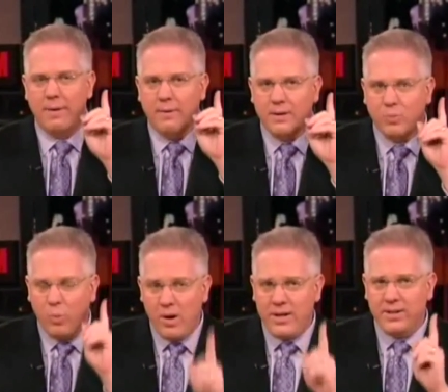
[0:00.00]
There is
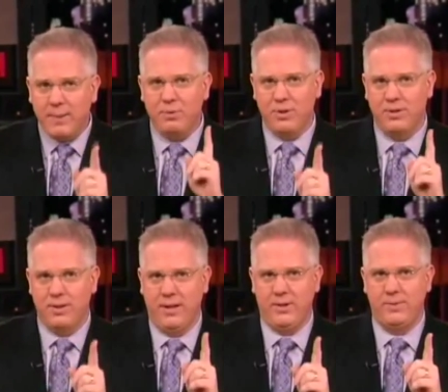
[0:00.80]
one exception
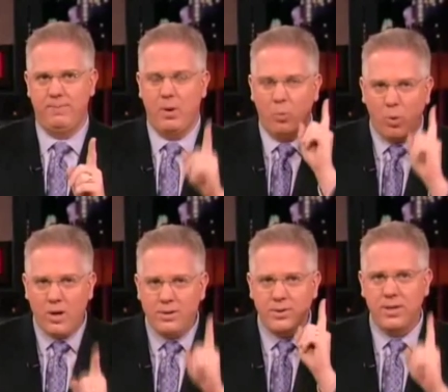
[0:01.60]
to this,
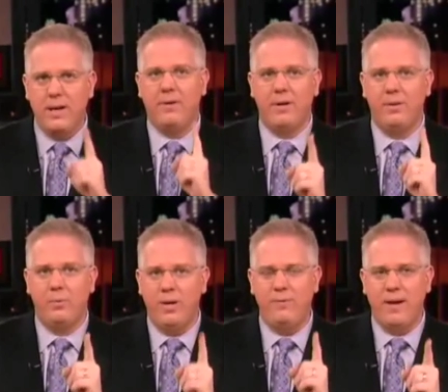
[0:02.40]
one scenario
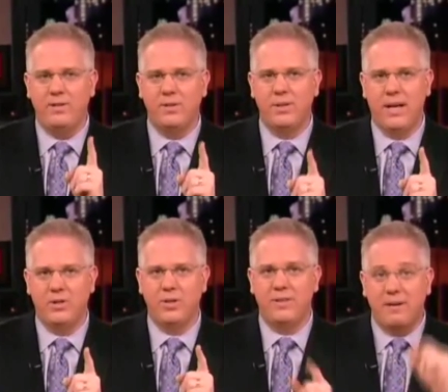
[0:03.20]
that we face as a
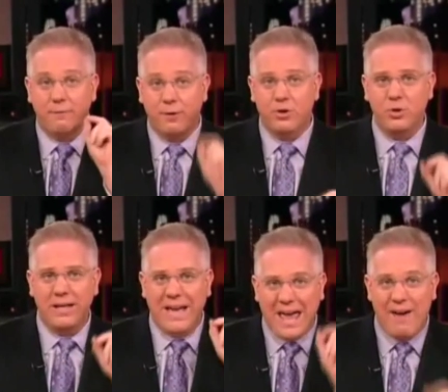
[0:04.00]
nation that
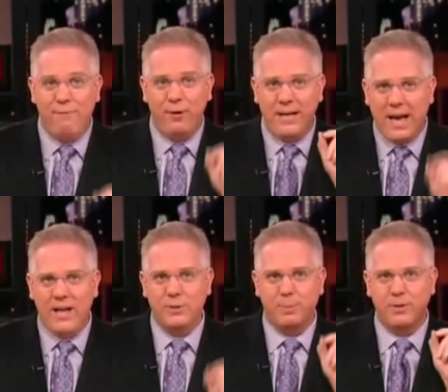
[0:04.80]
virtually every
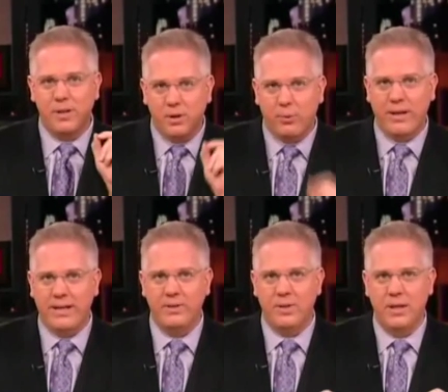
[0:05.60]
expert
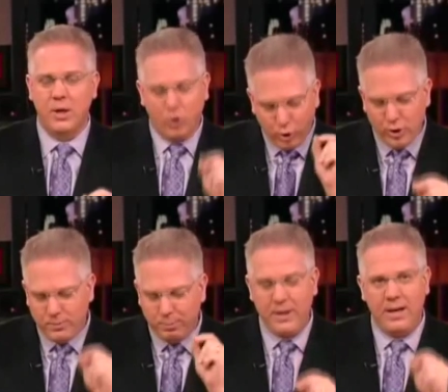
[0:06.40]
agrees
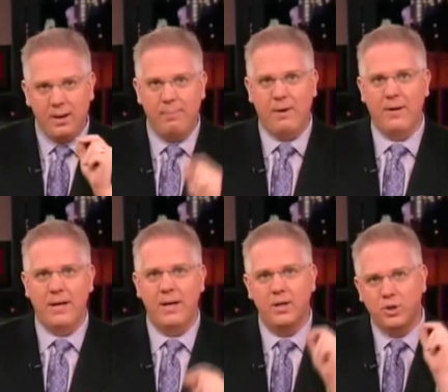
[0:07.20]
could bring
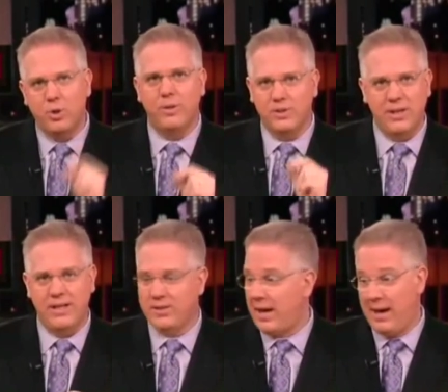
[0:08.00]
America to its
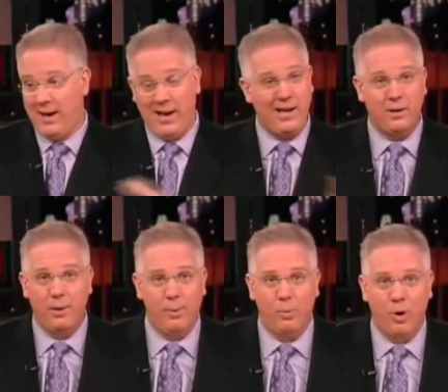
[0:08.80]
knees, and it ain't
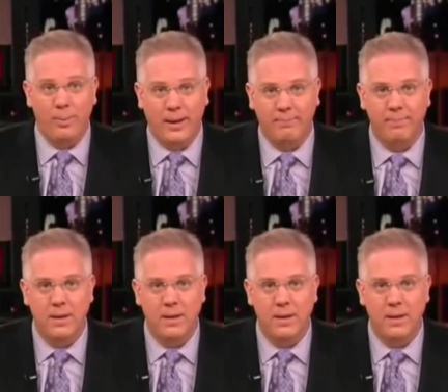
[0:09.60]
global warming.